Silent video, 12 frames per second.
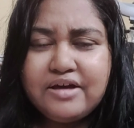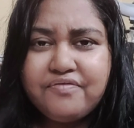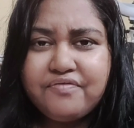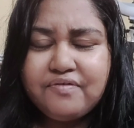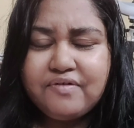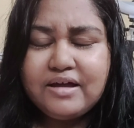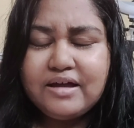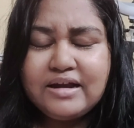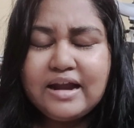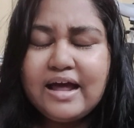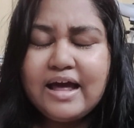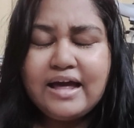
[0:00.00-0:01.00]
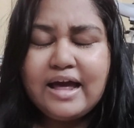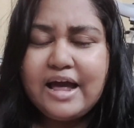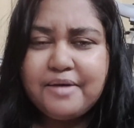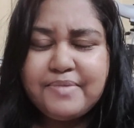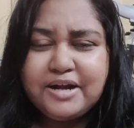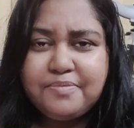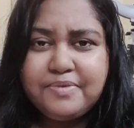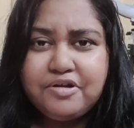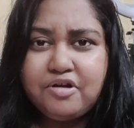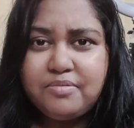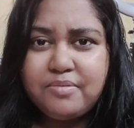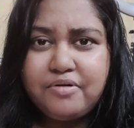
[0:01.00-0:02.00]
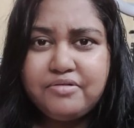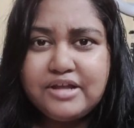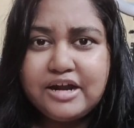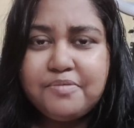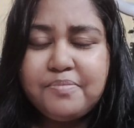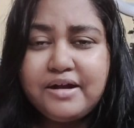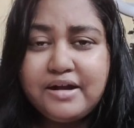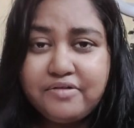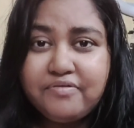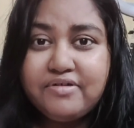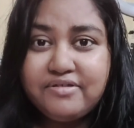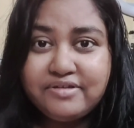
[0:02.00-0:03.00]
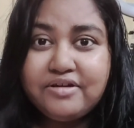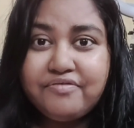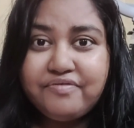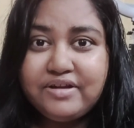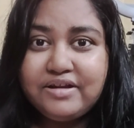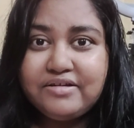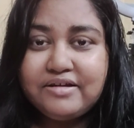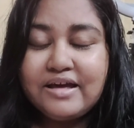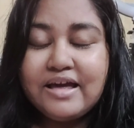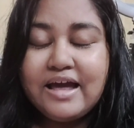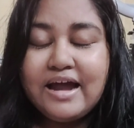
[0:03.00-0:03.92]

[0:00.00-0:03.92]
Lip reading: If I might be wrong about that, but it was a winner.